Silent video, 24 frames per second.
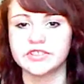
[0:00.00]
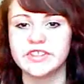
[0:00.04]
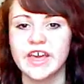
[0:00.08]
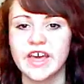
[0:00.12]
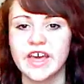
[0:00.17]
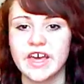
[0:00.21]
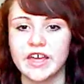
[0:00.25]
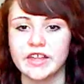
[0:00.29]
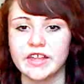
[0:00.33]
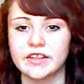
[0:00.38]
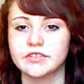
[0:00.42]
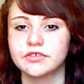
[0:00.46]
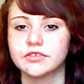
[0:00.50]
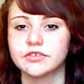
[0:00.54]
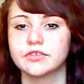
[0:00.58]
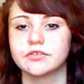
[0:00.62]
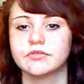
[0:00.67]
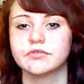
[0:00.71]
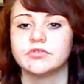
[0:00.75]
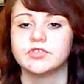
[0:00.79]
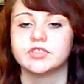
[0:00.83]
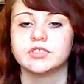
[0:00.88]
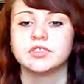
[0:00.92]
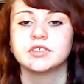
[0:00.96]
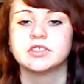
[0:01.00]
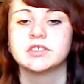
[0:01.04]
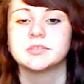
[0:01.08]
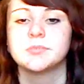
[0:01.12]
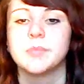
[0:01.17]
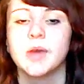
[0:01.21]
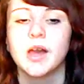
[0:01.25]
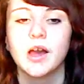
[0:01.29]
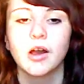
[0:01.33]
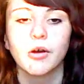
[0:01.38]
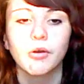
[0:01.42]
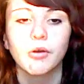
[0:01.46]
there, it's just
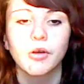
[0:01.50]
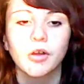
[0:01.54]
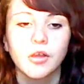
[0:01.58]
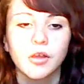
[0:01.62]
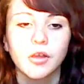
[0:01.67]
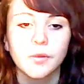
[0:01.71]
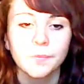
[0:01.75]
a smell.